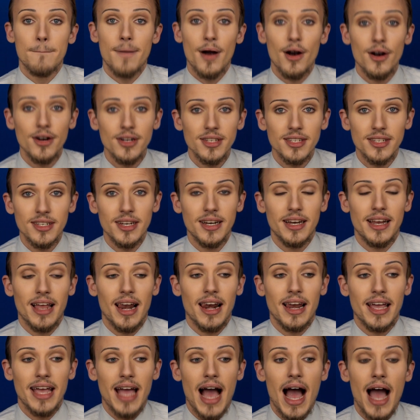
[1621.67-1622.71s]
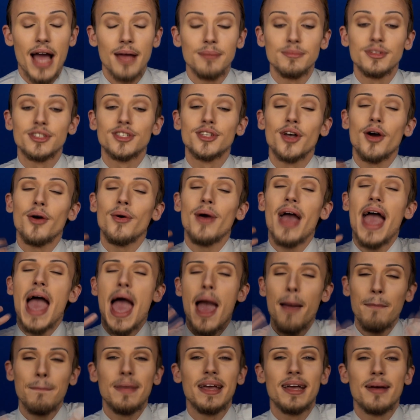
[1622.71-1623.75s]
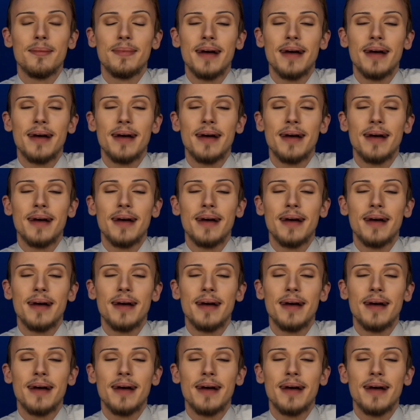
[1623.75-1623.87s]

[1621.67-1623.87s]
Personally, I'm so happy